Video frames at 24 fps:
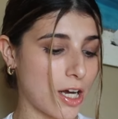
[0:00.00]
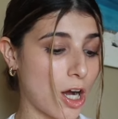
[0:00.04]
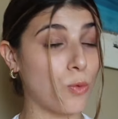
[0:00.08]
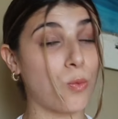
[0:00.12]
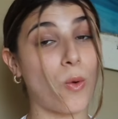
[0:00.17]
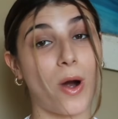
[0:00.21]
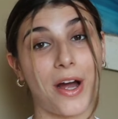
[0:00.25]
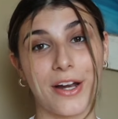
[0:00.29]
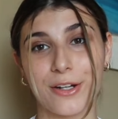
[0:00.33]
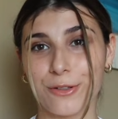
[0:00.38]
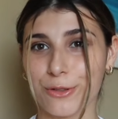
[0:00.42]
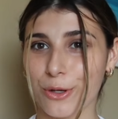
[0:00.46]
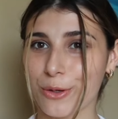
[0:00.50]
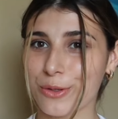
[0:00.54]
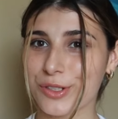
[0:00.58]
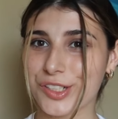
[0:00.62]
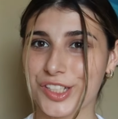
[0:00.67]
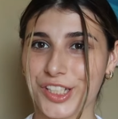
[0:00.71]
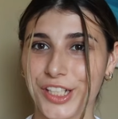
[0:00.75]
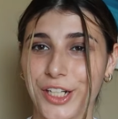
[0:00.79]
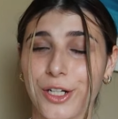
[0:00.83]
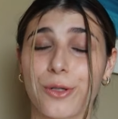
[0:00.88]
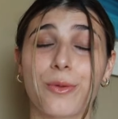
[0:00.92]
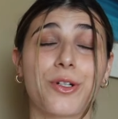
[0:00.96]
a wine
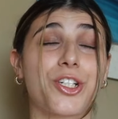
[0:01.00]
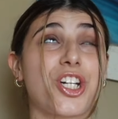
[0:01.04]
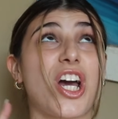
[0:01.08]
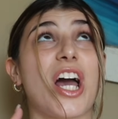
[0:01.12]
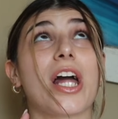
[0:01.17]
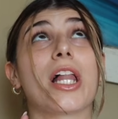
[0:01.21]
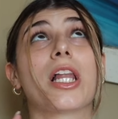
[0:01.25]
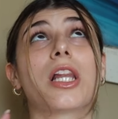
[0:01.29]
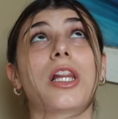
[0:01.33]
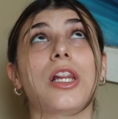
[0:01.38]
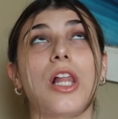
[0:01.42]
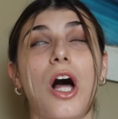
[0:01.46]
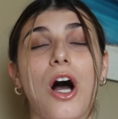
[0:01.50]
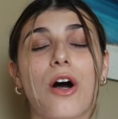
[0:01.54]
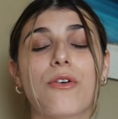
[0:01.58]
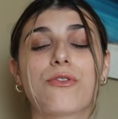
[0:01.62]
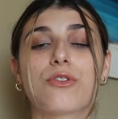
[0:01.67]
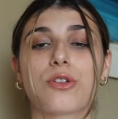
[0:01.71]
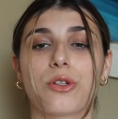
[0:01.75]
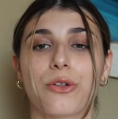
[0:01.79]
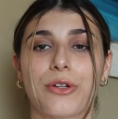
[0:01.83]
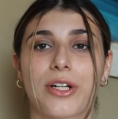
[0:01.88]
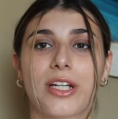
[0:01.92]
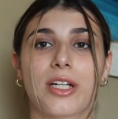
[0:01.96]
grower's year, which I
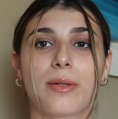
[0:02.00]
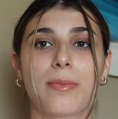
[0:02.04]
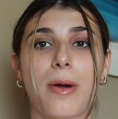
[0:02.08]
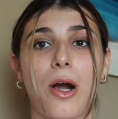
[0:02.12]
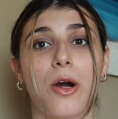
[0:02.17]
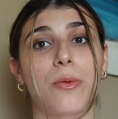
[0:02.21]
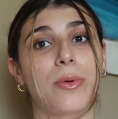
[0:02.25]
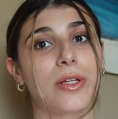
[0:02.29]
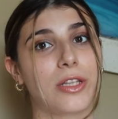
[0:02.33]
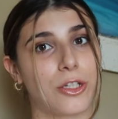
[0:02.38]
love learning about.